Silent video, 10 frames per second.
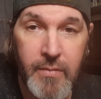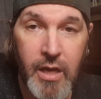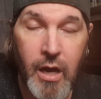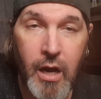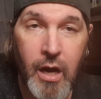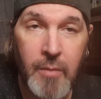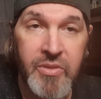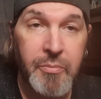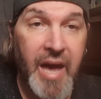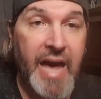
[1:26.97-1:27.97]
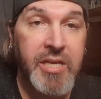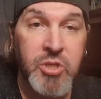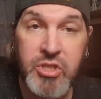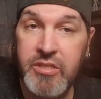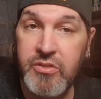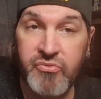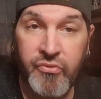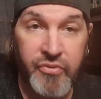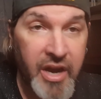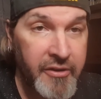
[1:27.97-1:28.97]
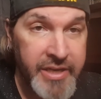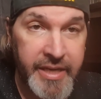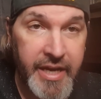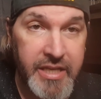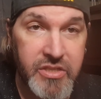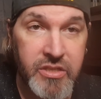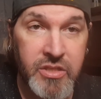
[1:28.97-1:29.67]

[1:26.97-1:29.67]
The packaging is very nice.